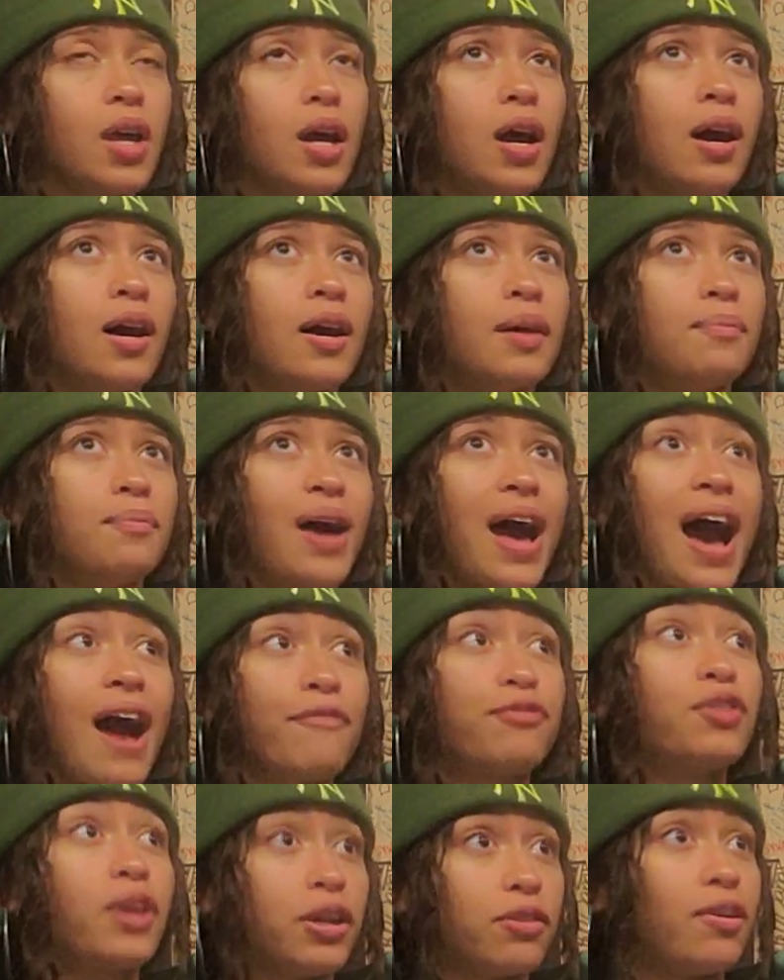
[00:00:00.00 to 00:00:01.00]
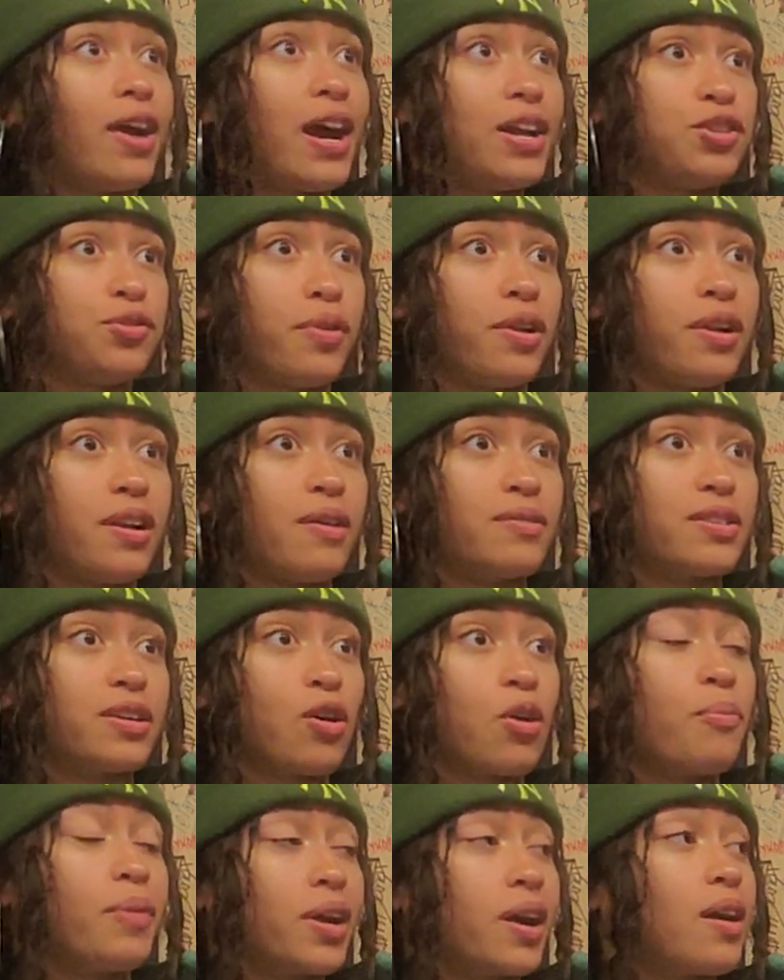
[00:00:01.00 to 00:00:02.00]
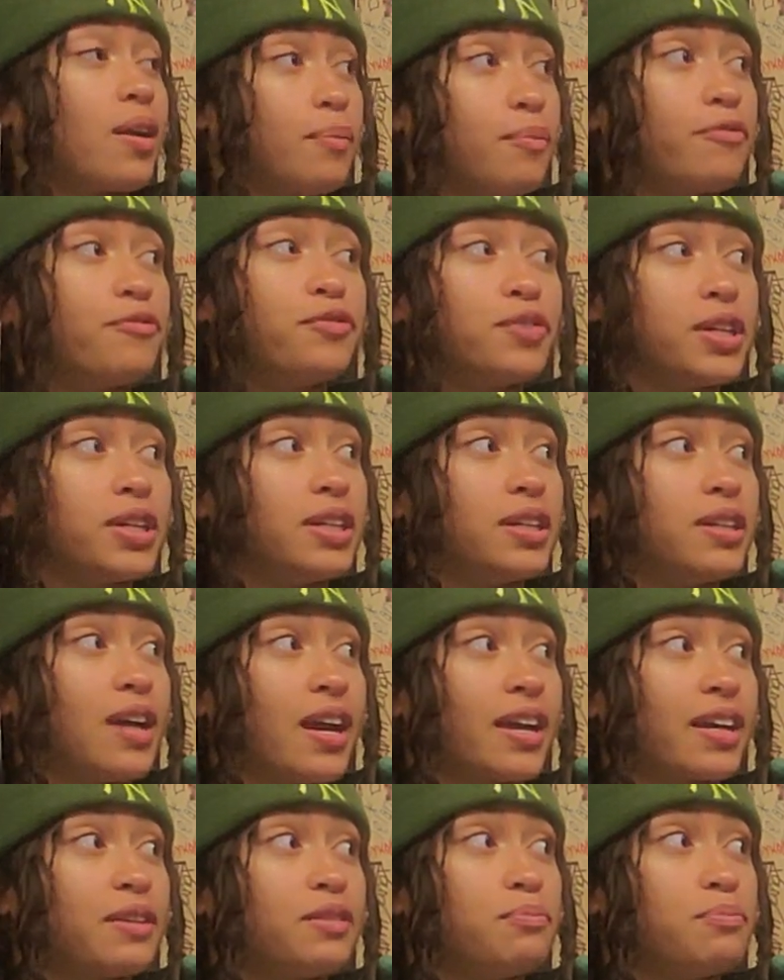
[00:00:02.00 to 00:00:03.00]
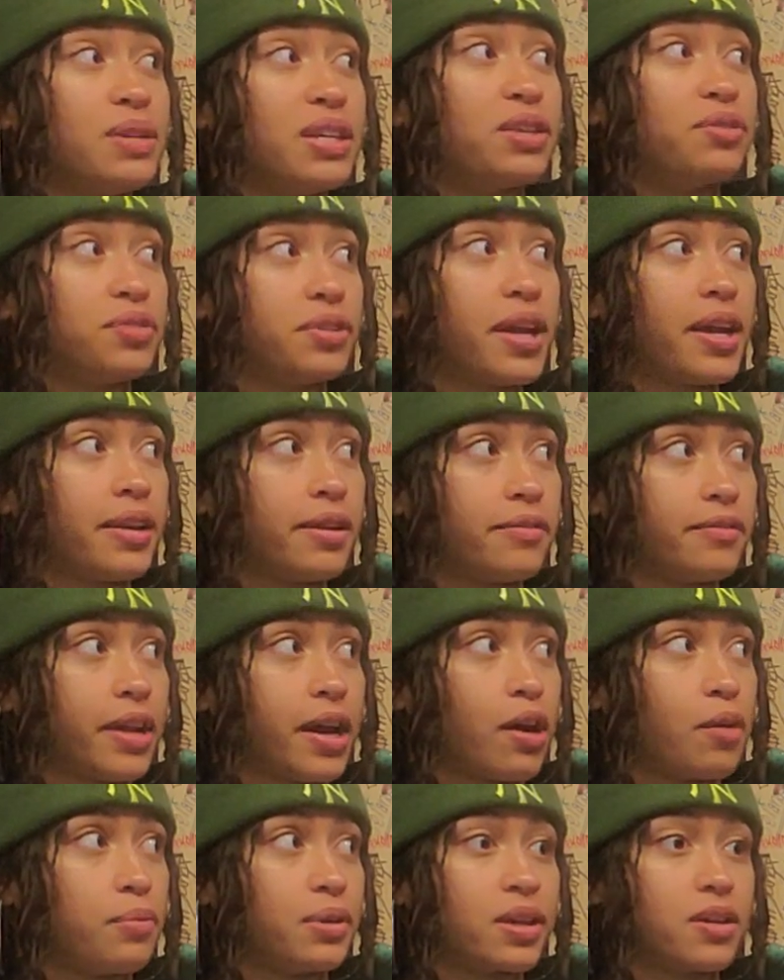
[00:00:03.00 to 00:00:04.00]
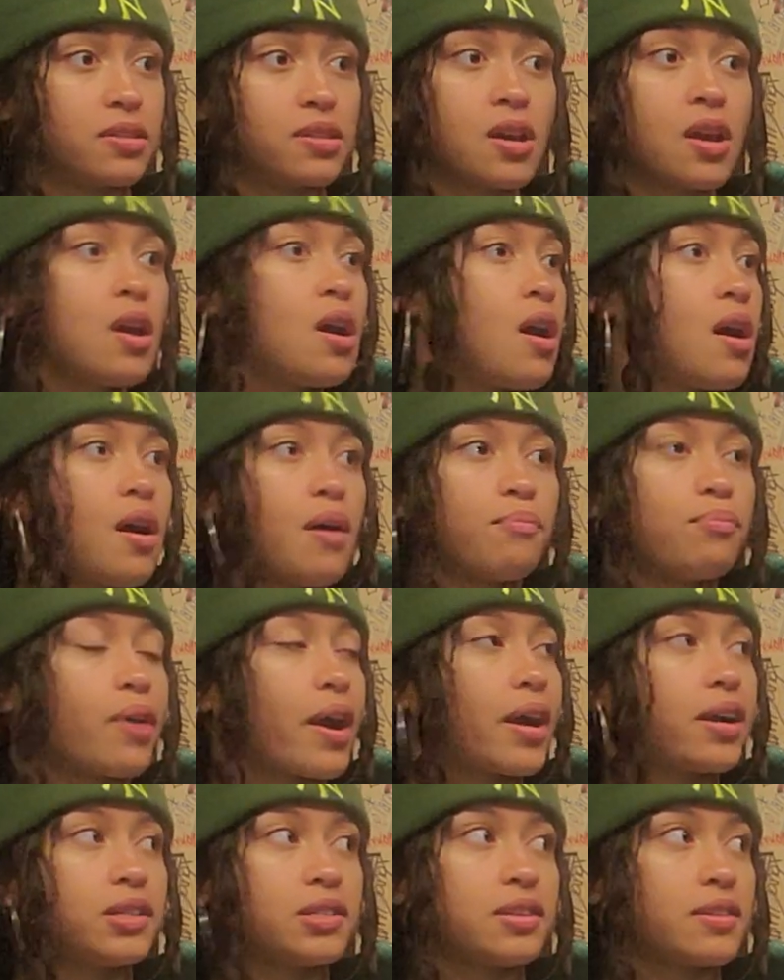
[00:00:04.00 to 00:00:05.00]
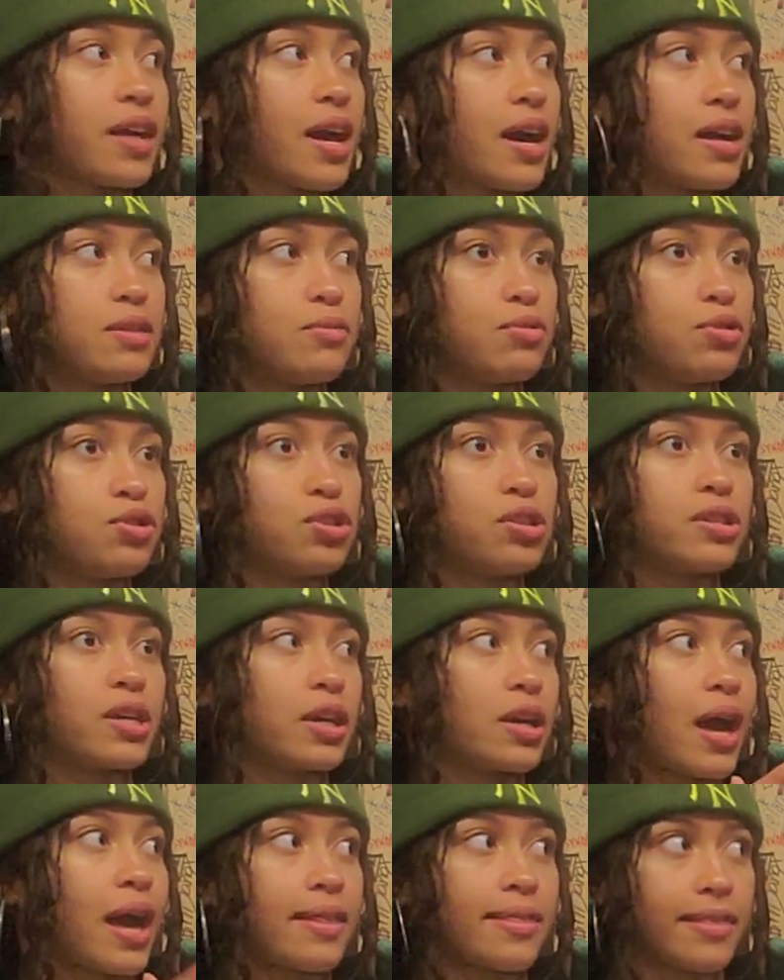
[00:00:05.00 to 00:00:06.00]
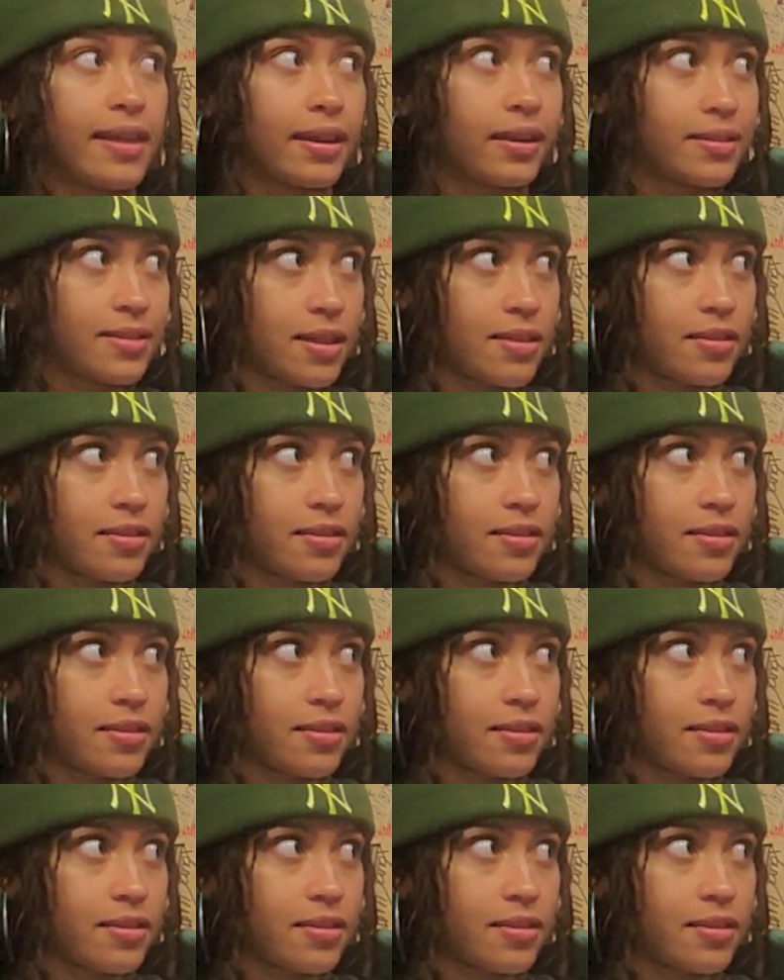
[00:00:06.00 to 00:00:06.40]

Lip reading: after I graduated, I was like, oh my god, I'm free. I can be creative now. Because prior to that, it was just like athletics.